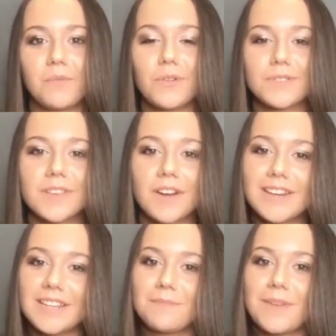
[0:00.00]
what's
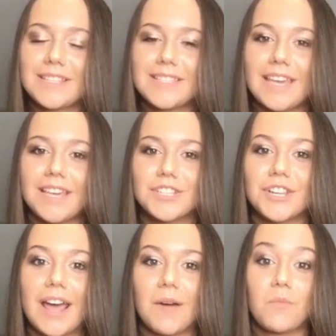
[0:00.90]
guided
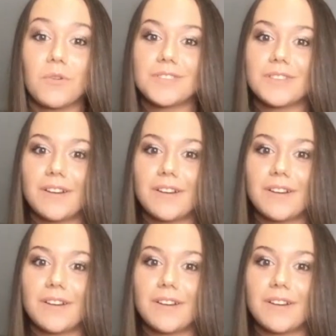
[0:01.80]
meditation and what